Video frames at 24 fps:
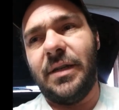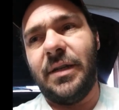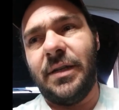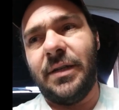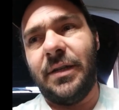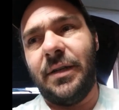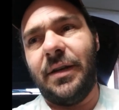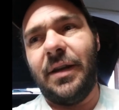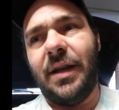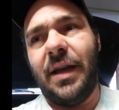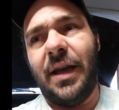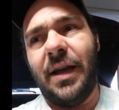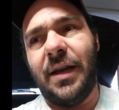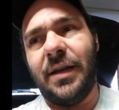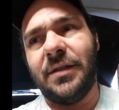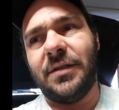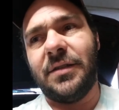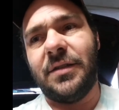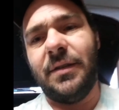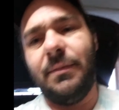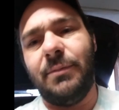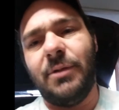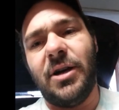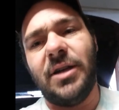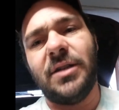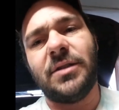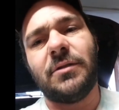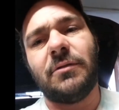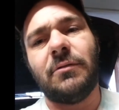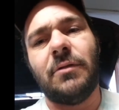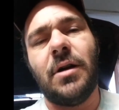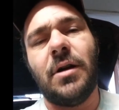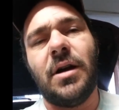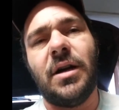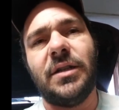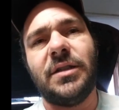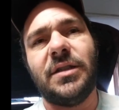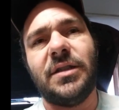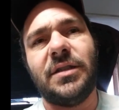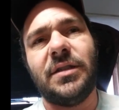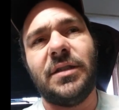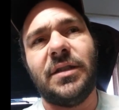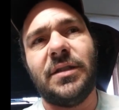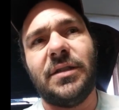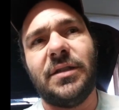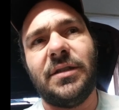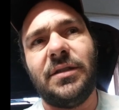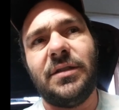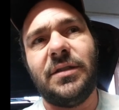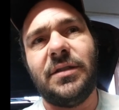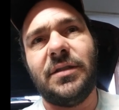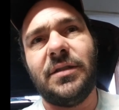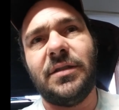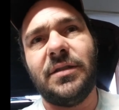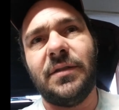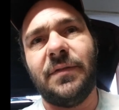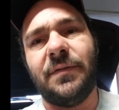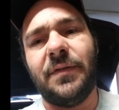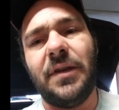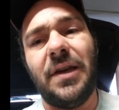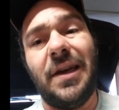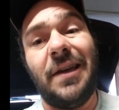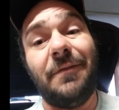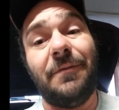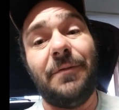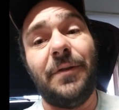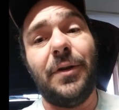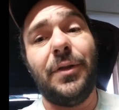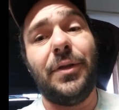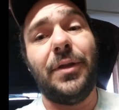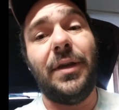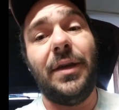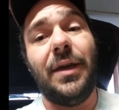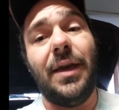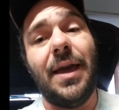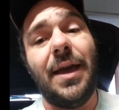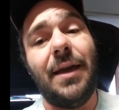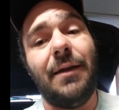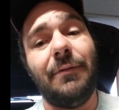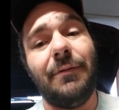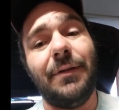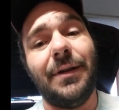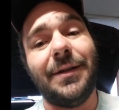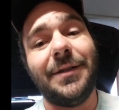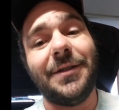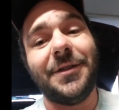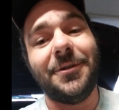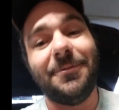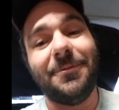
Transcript: as DeBoss Garage says, if you ain't filthy, you ain't rich.